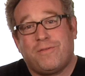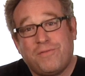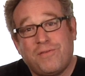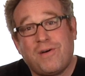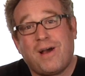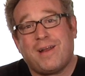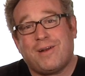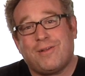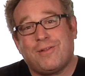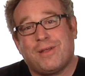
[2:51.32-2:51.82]

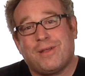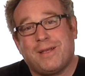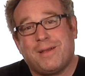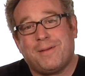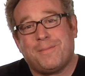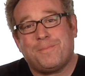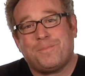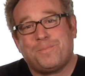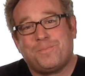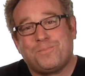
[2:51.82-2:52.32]
Finally,
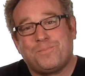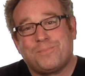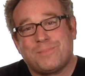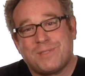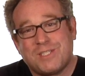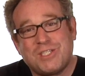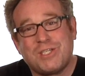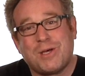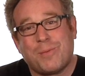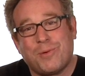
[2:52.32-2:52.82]

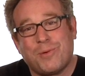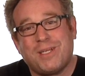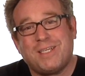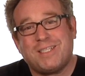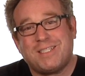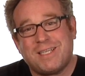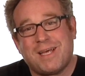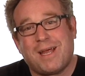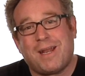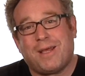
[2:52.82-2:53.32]
somebody
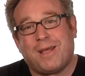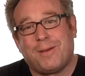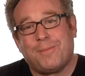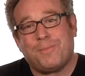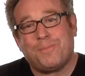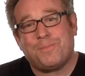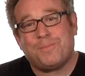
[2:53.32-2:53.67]
said it.